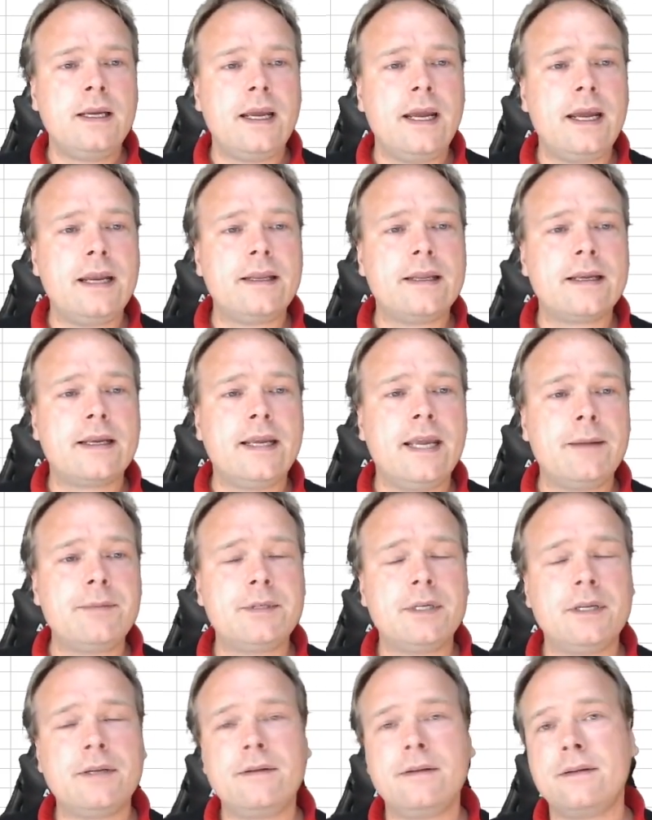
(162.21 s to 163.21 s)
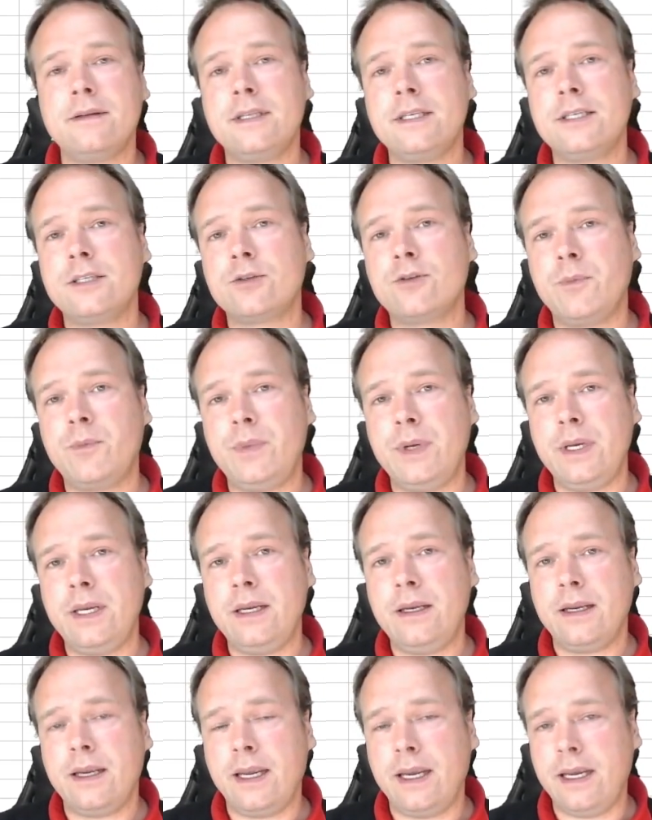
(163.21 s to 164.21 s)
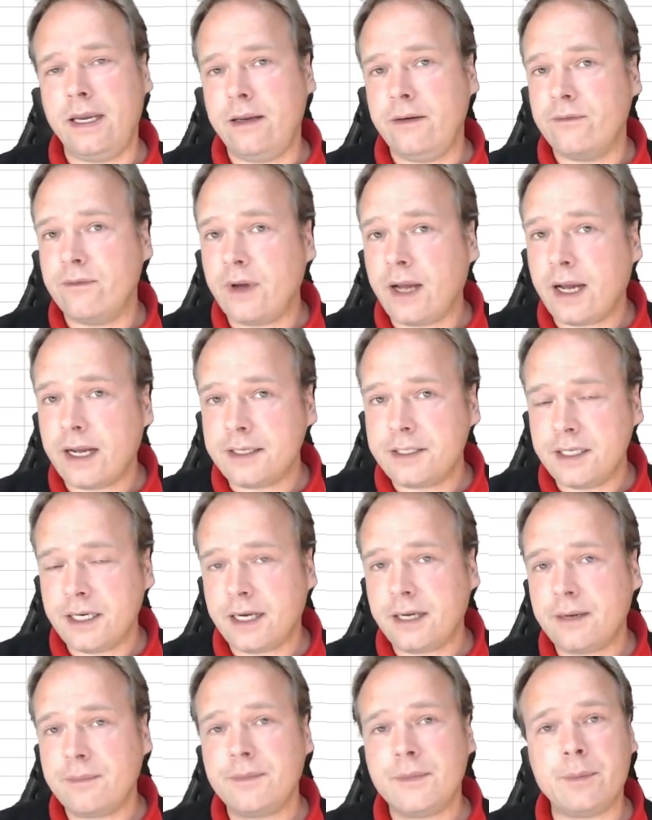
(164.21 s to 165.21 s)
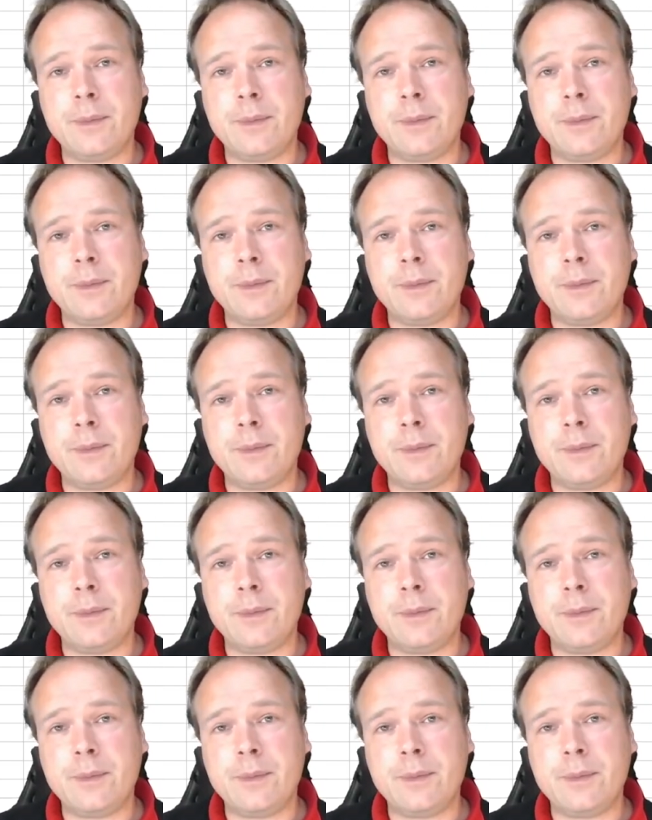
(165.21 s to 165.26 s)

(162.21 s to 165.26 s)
And the captain, this could be a varchar,